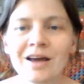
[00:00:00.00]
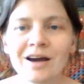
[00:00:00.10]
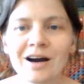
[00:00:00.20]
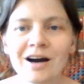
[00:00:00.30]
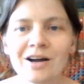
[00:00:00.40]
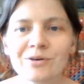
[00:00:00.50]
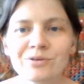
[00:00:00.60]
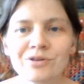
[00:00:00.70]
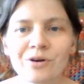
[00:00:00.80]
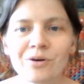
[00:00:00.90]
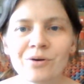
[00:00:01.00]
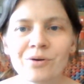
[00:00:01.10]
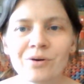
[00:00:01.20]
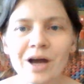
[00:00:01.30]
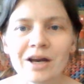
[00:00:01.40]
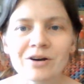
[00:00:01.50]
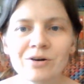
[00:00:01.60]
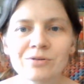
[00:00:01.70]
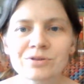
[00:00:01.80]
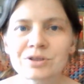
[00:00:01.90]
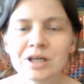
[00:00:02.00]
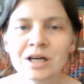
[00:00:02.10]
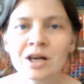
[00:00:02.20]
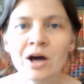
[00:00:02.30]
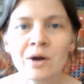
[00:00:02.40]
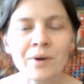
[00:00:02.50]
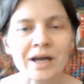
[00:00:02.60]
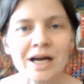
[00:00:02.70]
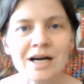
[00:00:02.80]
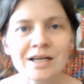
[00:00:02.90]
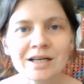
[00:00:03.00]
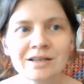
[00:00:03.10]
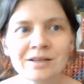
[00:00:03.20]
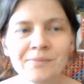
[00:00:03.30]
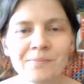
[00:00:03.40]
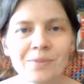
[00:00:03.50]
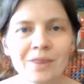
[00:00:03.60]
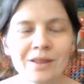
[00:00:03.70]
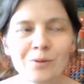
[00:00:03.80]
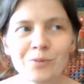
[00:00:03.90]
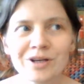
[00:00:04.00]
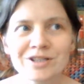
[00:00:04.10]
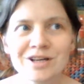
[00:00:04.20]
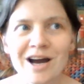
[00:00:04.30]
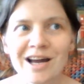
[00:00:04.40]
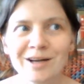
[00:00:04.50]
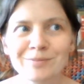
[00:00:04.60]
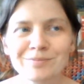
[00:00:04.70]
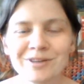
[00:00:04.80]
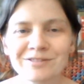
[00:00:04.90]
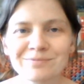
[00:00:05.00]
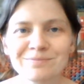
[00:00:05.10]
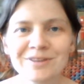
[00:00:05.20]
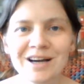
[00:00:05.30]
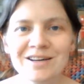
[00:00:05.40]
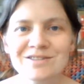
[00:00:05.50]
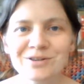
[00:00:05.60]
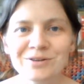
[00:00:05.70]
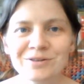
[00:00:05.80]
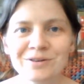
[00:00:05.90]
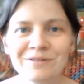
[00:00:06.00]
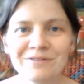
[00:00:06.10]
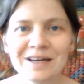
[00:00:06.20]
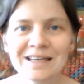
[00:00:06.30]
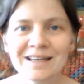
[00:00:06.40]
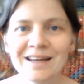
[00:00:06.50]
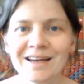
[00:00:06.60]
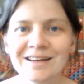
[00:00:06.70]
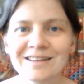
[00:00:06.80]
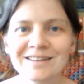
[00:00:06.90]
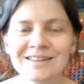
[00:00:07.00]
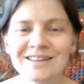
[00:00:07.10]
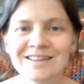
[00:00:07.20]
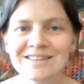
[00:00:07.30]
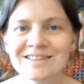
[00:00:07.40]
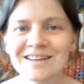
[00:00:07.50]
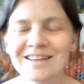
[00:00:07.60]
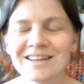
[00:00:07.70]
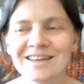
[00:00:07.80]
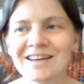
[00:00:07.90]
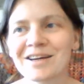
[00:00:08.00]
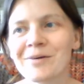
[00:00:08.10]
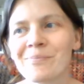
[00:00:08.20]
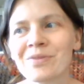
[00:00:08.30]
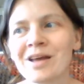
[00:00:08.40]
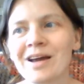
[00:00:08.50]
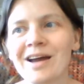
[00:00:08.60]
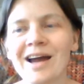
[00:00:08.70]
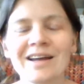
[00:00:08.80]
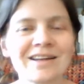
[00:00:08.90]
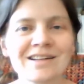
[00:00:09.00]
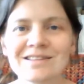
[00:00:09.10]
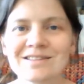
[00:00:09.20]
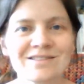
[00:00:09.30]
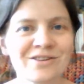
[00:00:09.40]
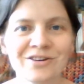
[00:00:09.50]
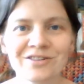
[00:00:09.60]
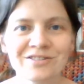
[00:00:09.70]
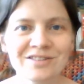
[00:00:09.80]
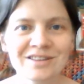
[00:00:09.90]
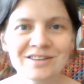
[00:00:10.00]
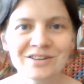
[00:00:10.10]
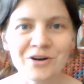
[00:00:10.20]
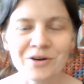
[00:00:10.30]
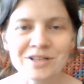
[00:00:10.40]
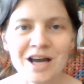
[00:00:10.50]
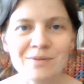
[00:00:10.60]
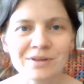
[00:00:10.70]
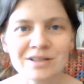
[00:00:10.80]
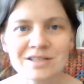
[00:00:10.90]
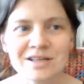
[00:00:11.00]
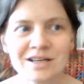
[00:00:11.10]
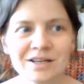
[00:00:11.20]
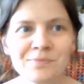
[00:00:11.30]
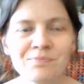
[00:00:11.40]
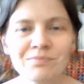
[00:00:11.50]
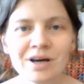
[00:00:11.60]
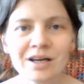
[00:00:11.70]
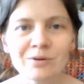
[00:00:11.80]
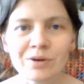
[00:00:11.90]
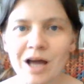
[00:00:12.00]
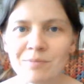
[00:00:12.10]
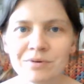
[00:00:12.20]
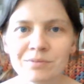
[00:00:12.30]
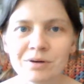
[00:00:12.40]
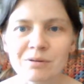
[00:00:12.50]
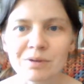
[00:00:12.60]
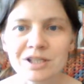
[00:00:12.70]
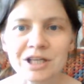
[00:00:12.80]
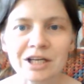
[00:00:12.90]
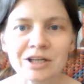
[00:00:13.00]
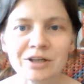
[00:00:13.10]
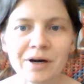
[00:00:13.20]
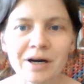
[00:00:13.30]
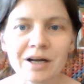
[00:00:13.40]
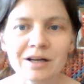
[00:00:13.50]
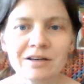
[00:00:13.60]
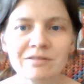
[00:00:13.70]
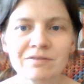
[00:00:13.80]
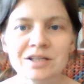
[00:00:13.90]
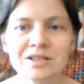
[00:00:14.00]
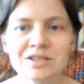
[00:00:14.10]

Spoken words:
I also had a goal to knit a lightweight cardigan, which I have cast on fairly late in the year, and that's not going to happen this year, but it will happen probably January. I'll get it finished.